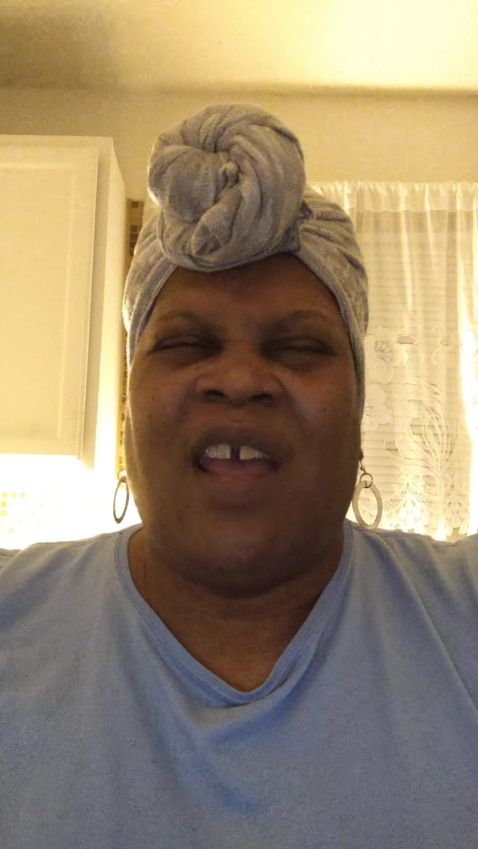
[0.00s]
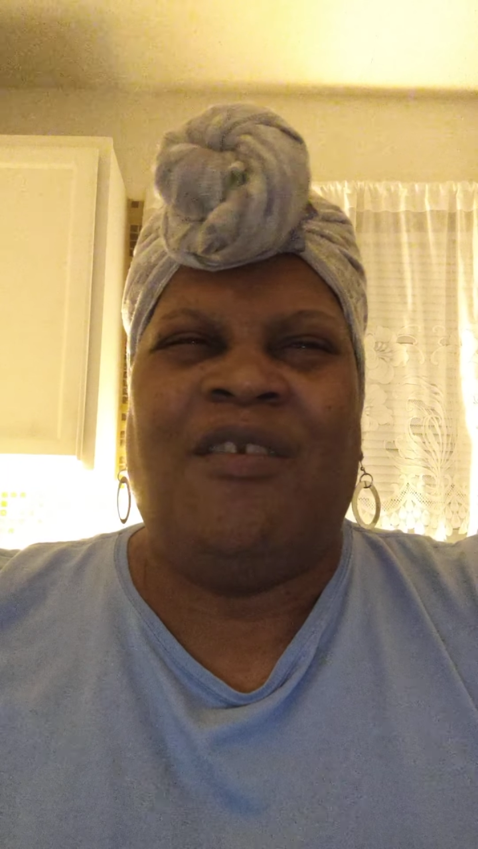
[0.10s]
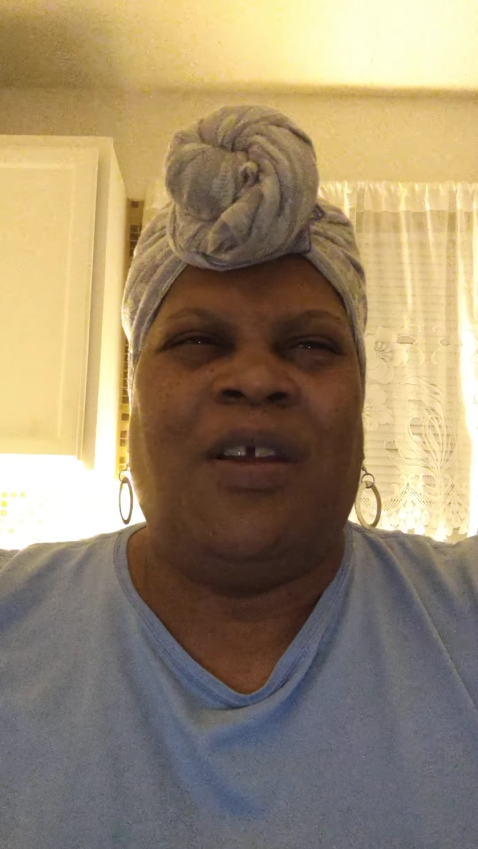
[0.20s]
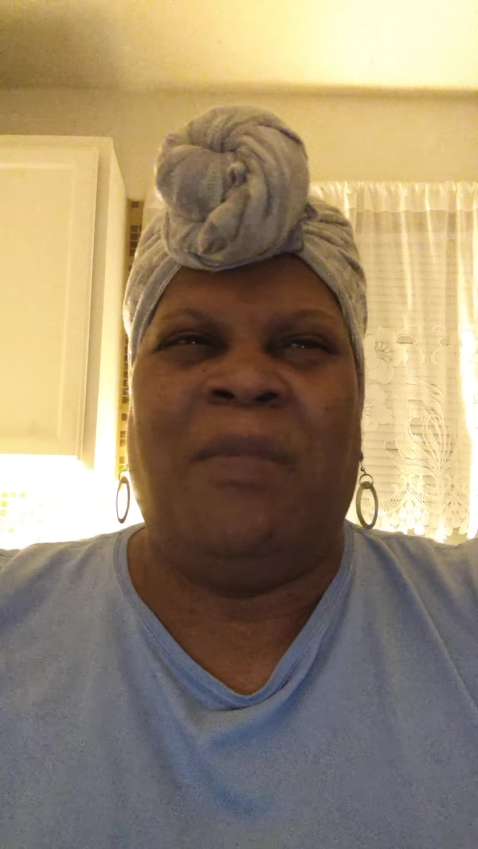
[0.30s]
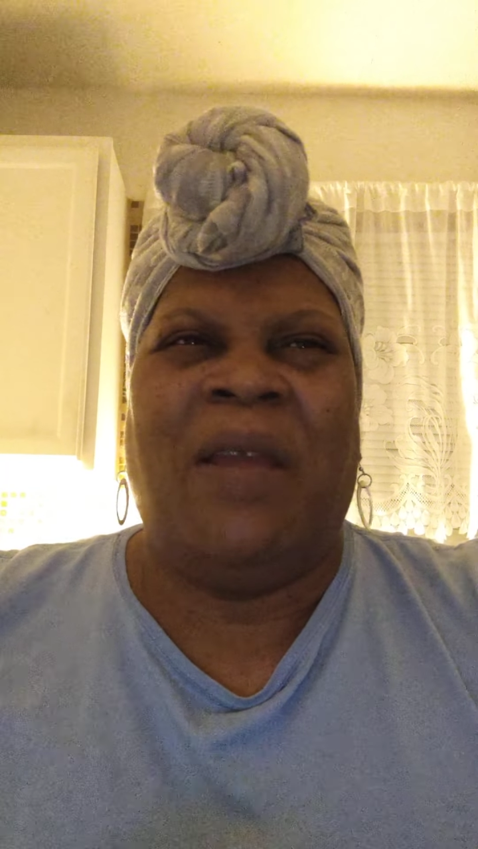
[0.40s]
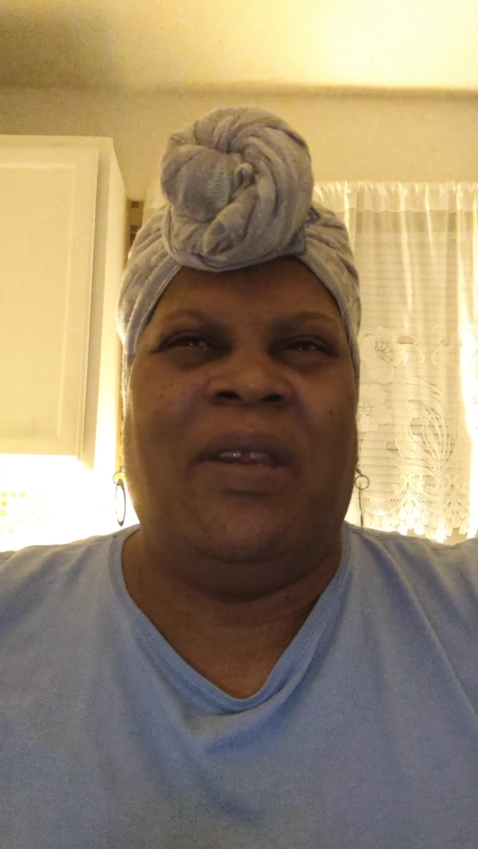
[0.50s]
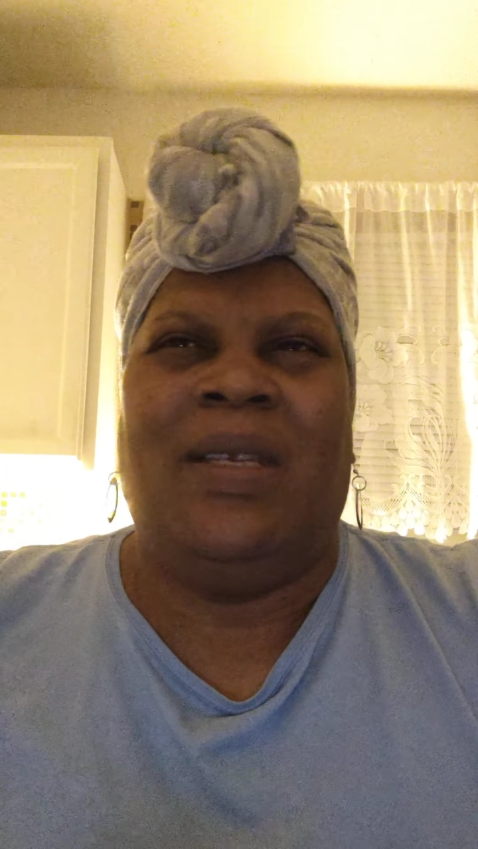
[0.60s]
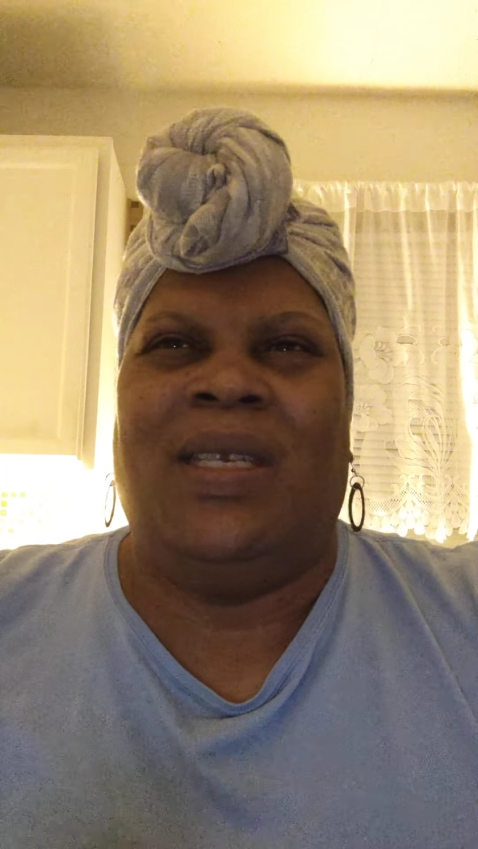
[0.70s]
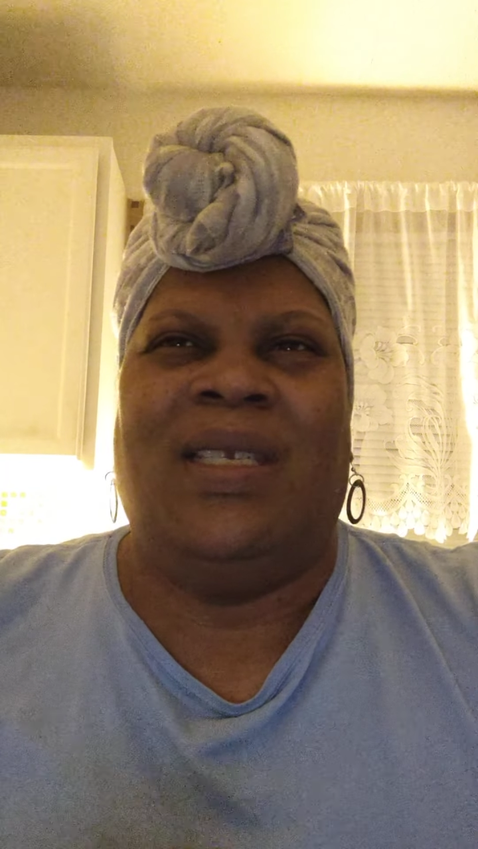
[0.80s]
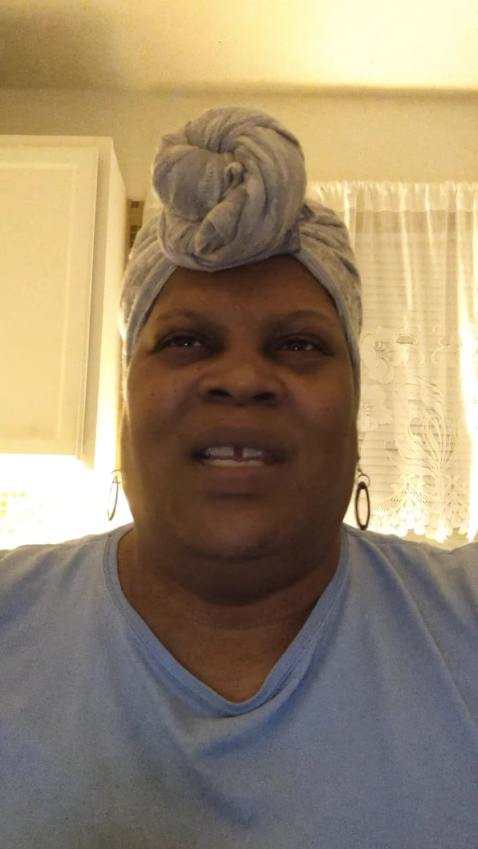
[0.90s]
I don't know, maybe
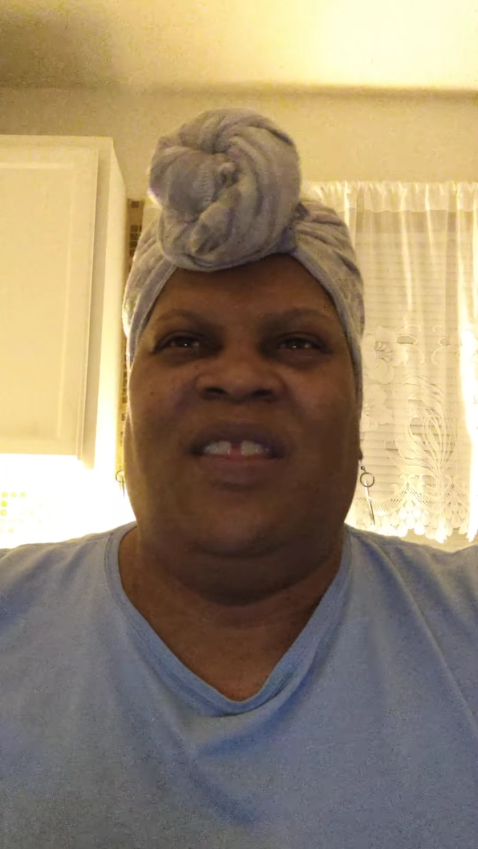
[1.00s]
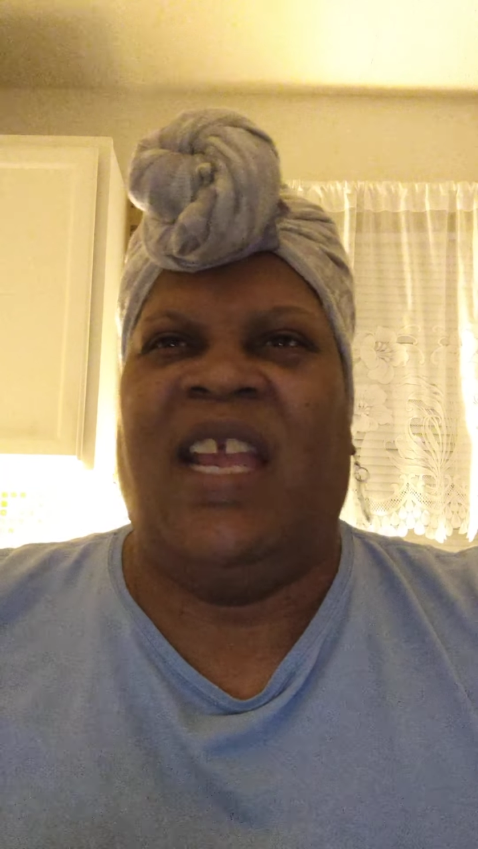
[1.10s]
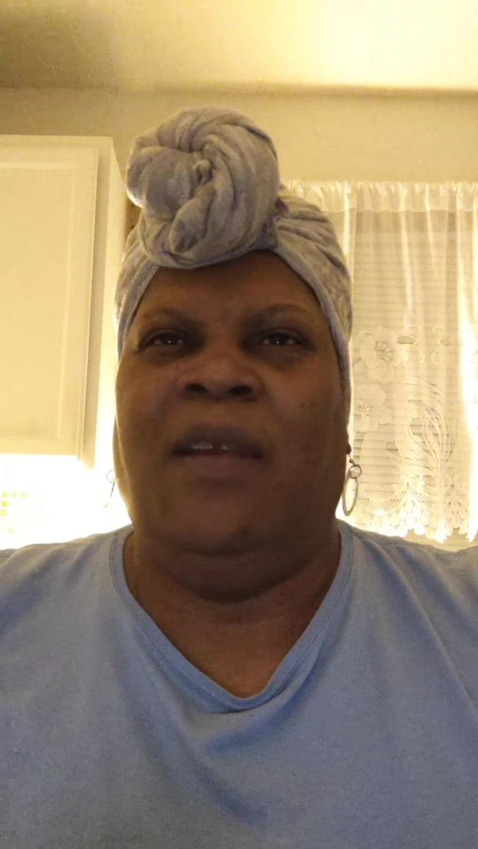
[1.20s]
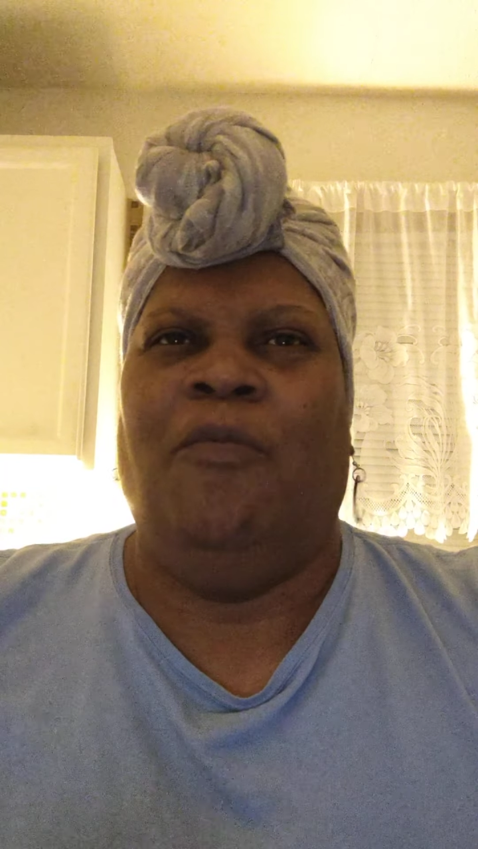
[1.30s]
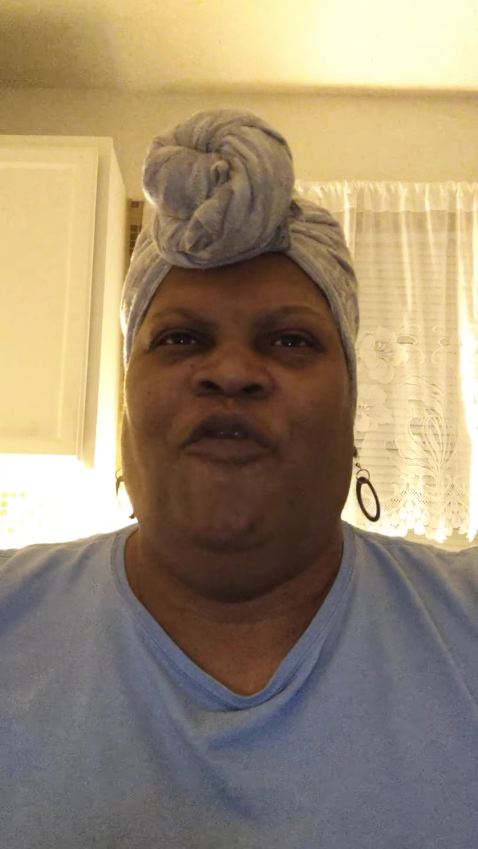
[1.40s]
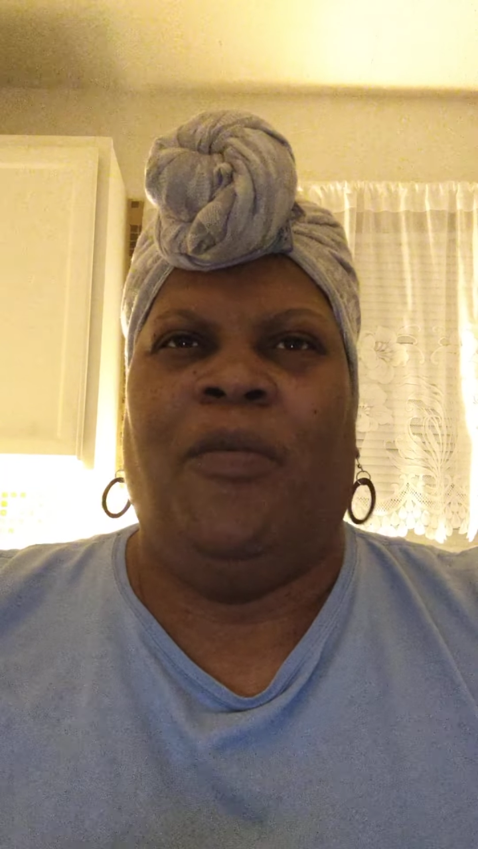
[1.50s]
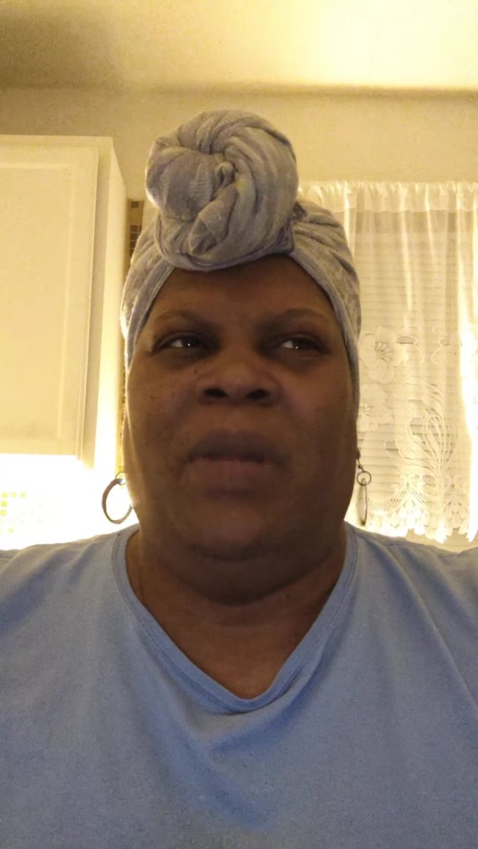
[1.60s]
this is a theme for